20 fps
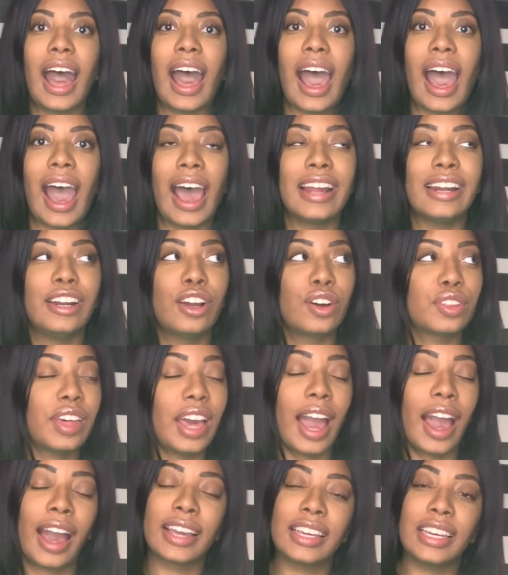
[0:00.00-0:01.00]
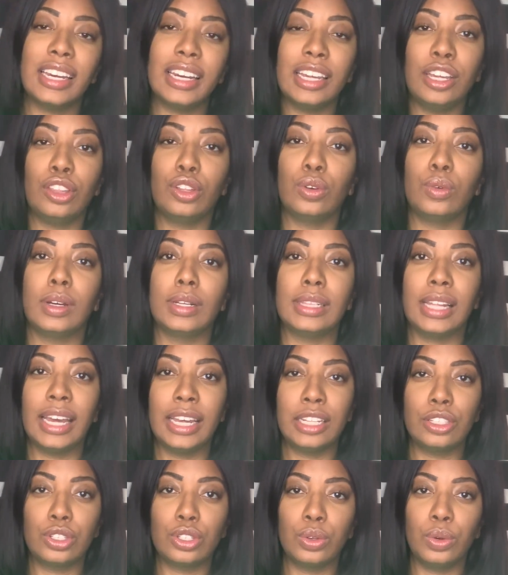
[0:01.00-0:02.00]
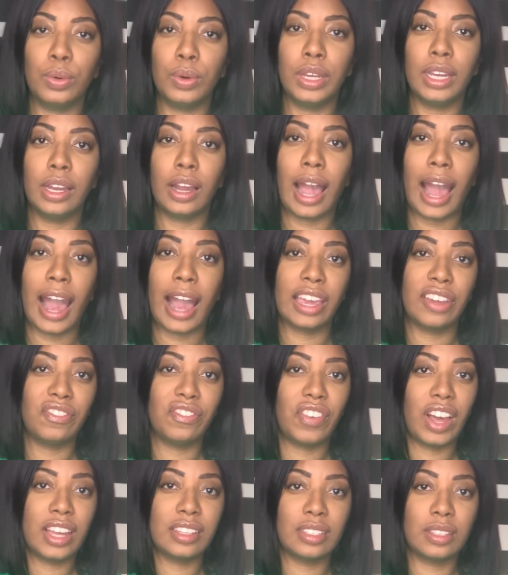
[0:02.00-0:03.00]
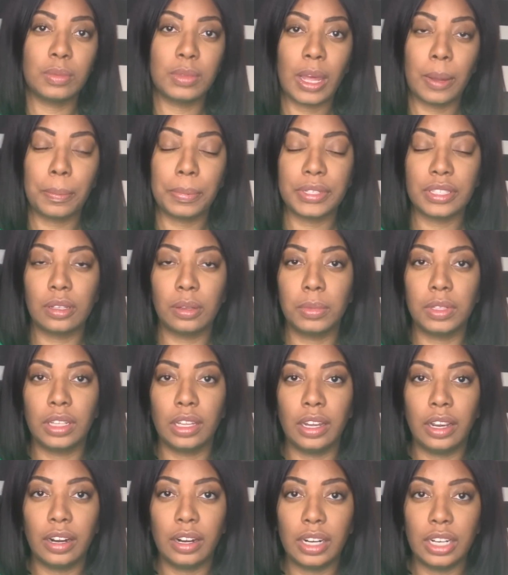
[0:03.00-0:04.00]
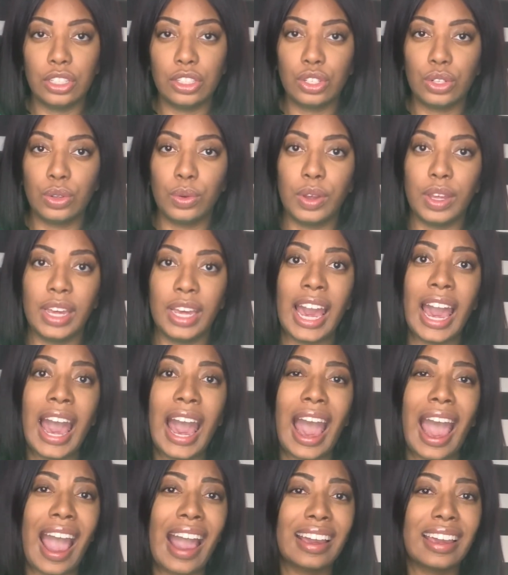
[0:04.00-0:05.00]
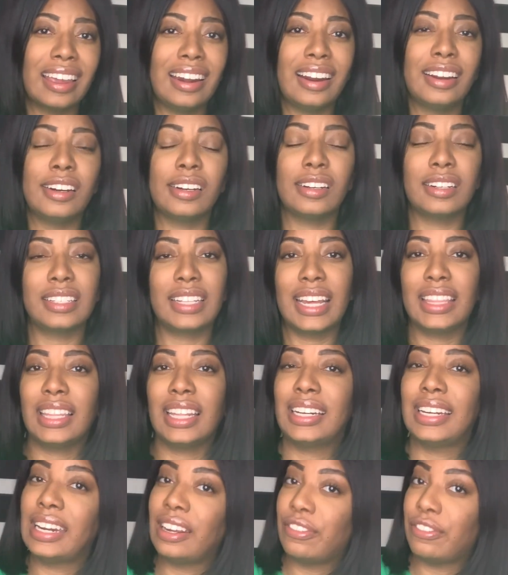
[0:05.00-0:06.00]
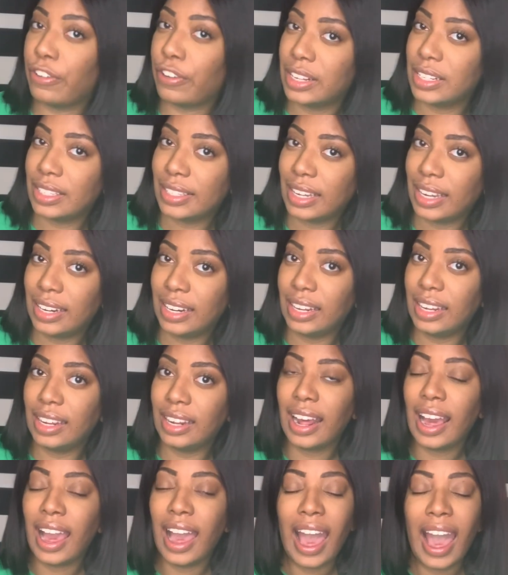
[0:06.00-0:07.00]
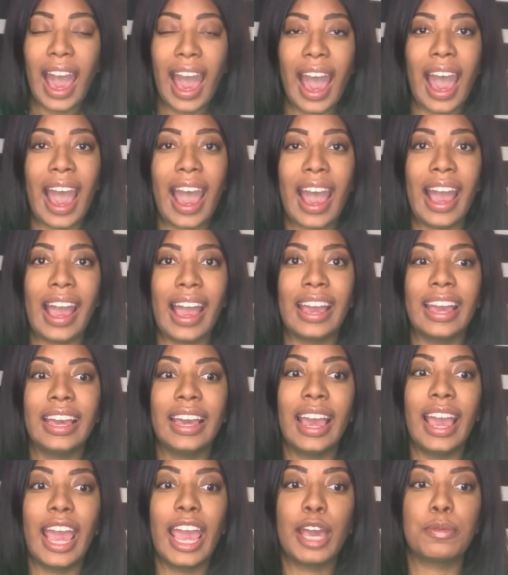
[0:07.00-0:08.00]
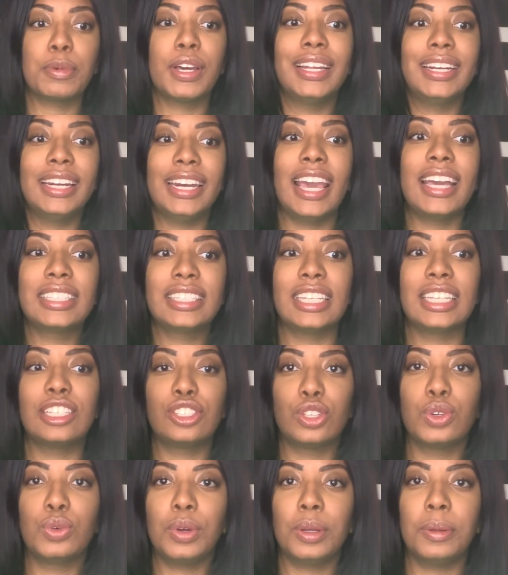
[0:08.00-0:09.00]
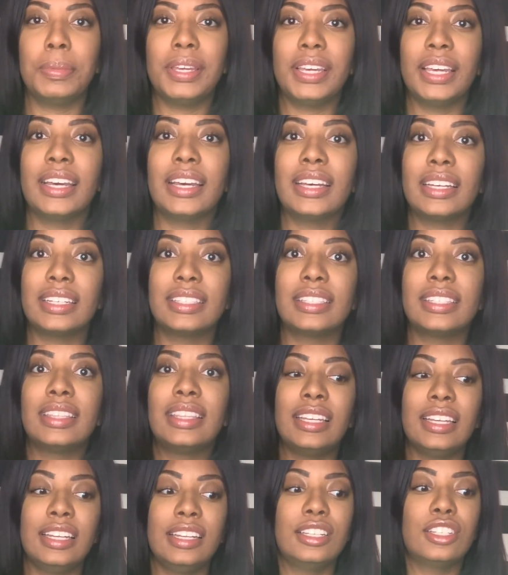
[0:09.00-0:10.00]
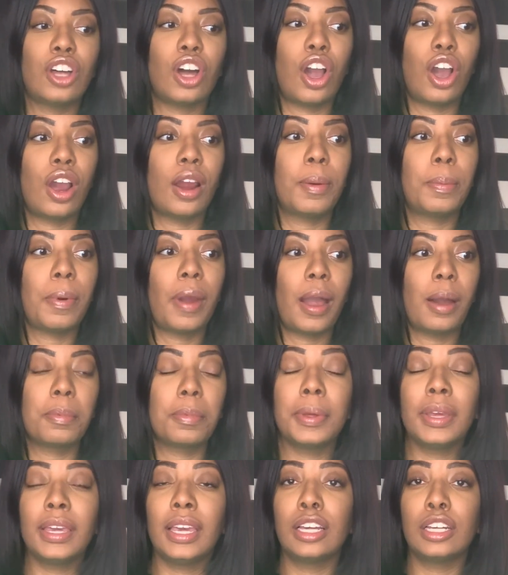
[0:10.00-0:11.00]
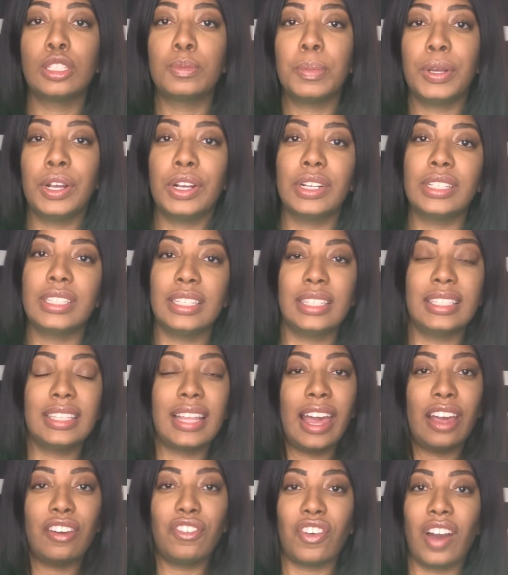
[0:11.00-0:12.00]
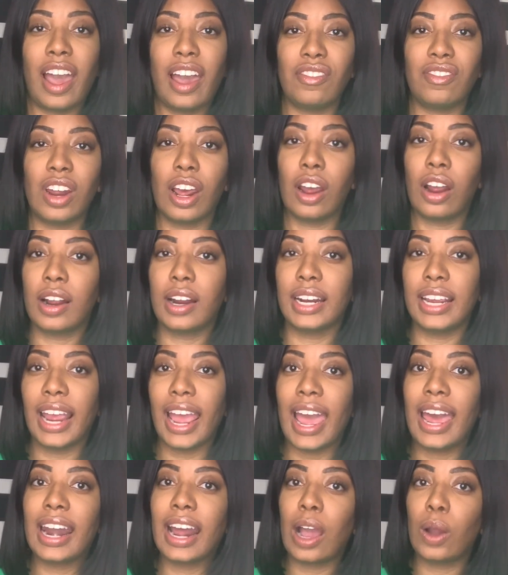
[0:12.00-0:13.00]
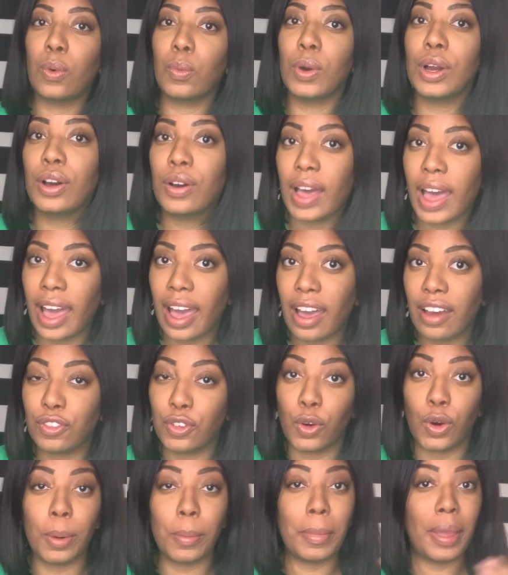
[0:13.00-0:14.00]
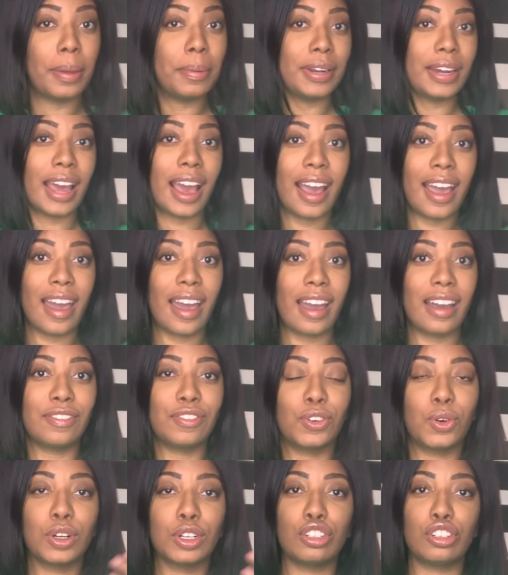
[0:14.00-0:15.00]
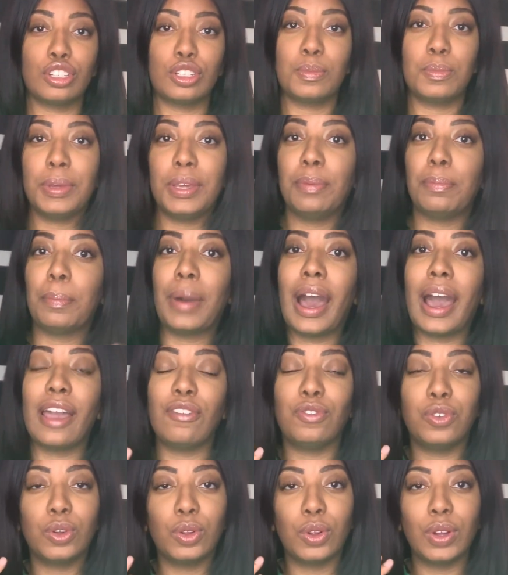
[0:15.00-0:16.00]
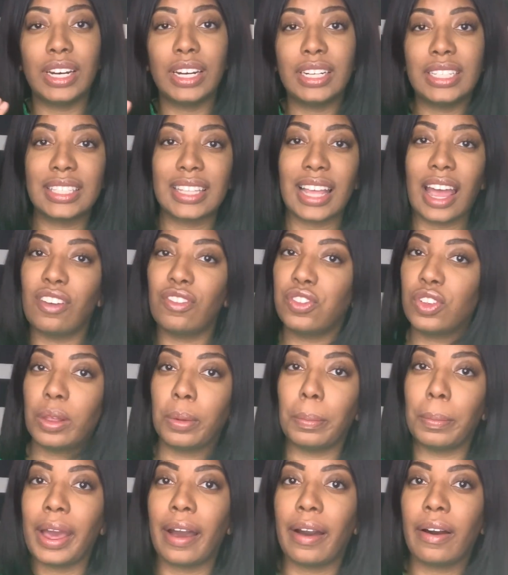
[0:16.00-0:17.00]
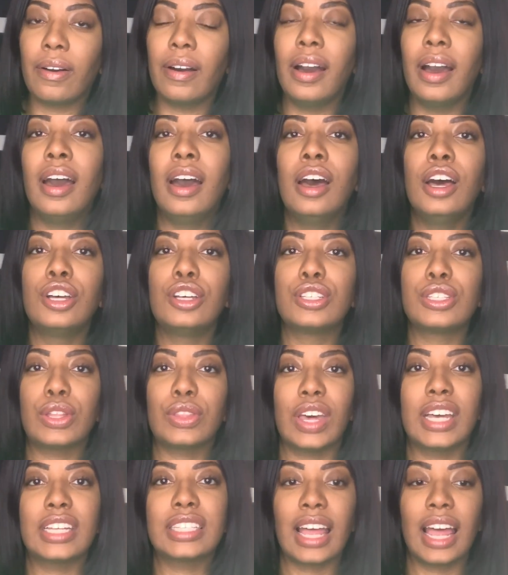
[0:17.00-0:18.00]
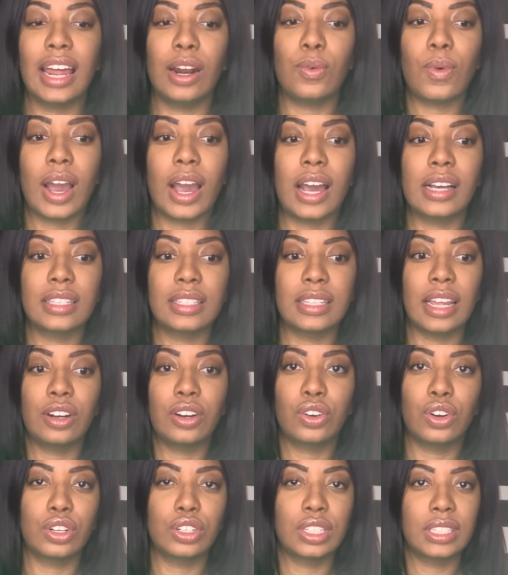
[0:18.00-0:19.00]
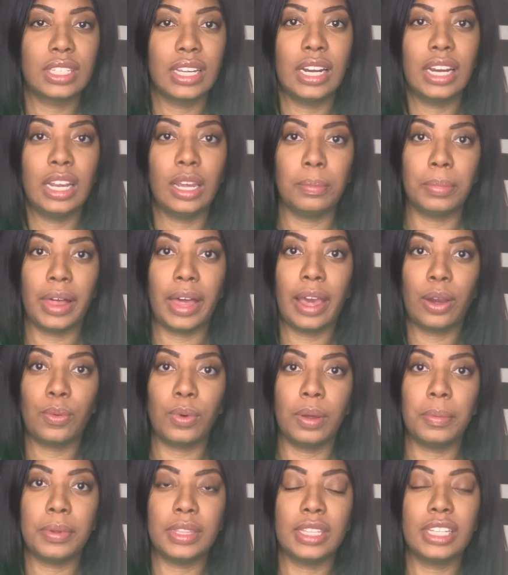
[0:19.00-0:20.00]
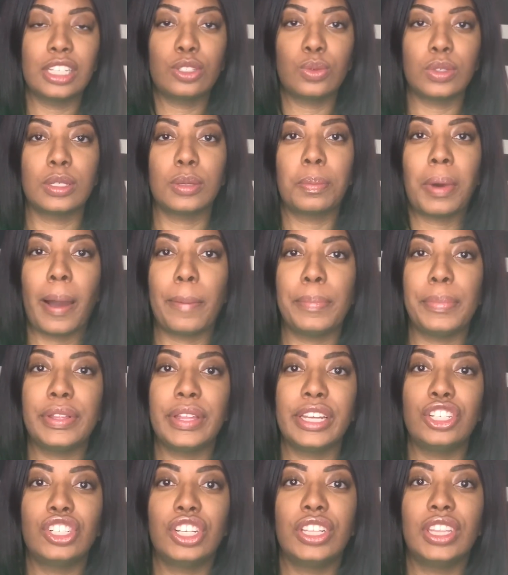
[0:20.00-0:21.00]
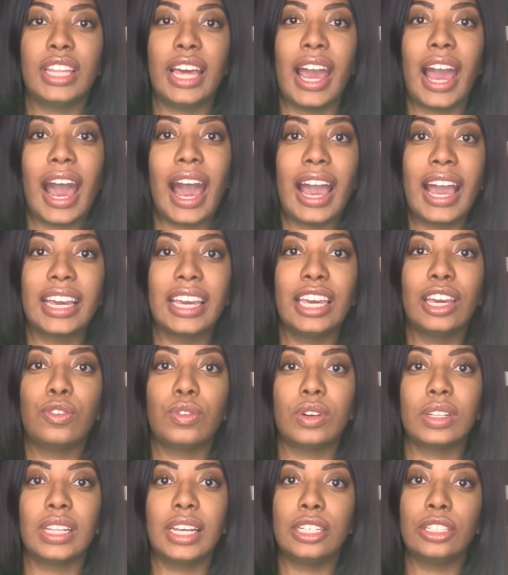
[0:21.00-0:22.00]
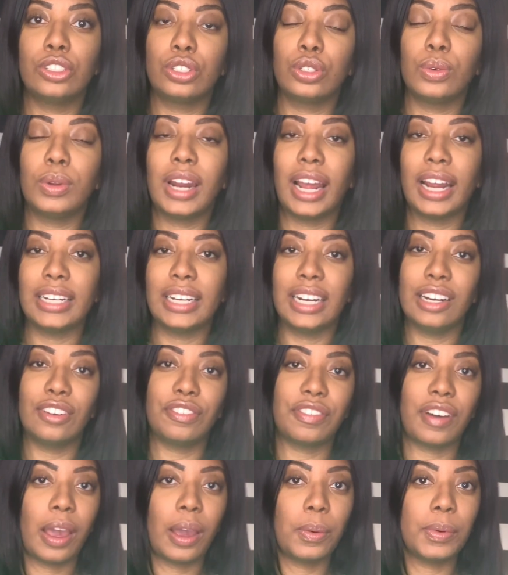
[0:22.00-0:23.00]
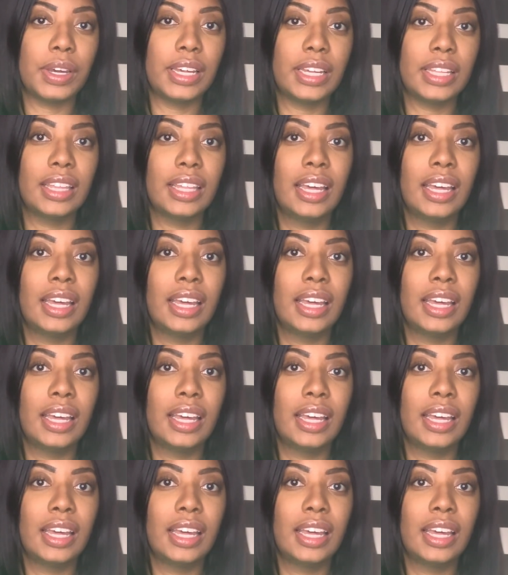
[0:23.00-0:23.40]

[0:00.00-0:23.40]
I know that I can either relate to it, I can find some type of similarity to it, I can understand the difference in it, I am connected to it because these are probably experiences that if I have not already had, I will have, or maybe not have, or just be mindful and insightful about. So that's kind of why I settled on studying Black women. This was a population that I can relate to and identify with.